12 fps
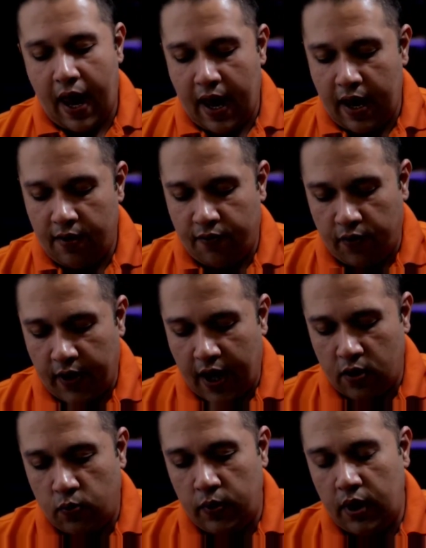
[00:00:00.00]
And for
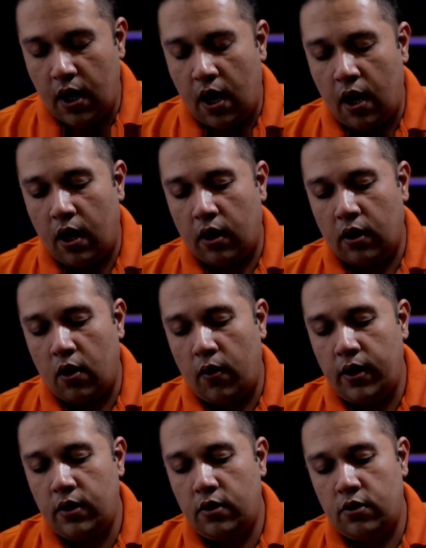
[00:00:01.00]
that, we are
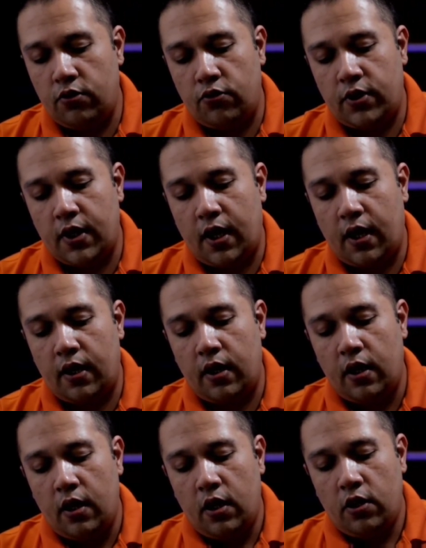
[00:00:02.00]
going to turn
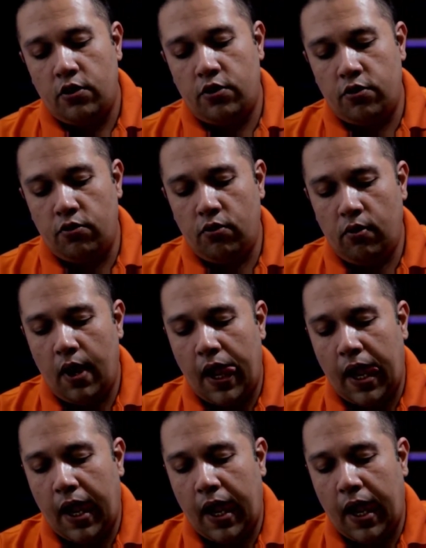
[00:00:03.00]
to